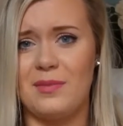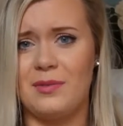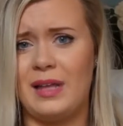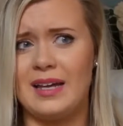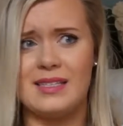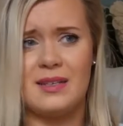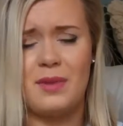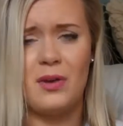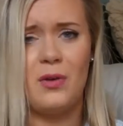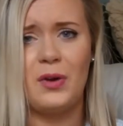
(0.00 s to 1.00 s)
It lasted
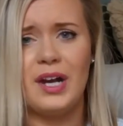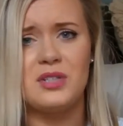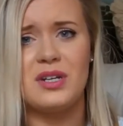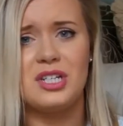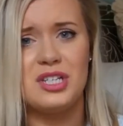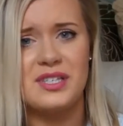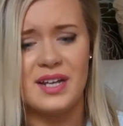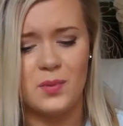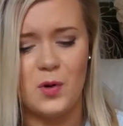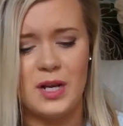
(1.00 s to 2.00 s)
my whole graduation
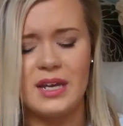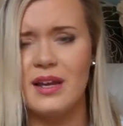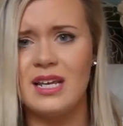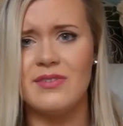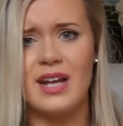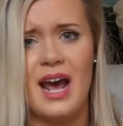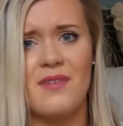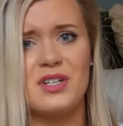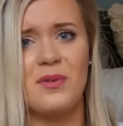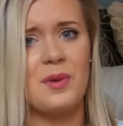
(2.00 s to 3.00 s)
ceremony, and even
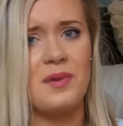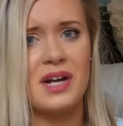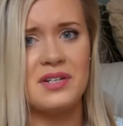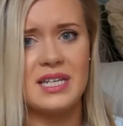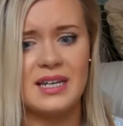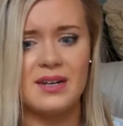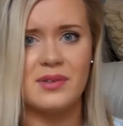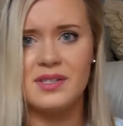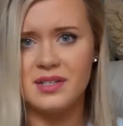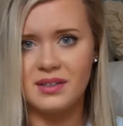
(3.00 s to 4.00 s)
after when we went out to eat, it was
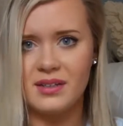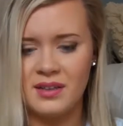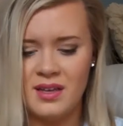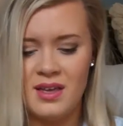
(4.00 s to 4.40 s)
still